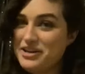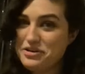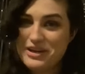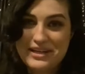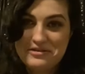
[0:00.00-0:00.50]
i
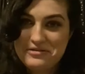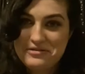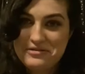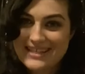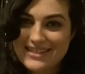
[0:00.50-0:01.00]
don't need to do
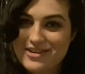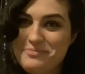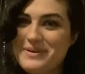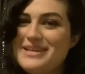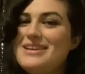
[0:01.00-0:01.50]
anything
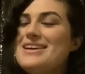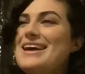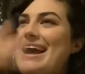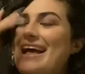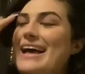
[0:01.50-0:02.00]
stupid
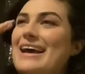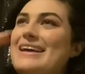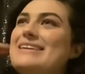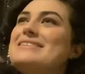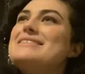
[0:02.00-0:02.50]

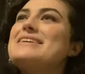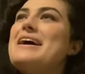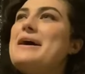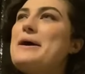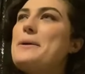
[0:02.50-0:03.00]
and
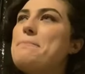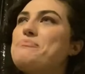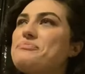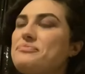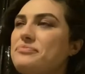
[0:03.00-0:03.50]
um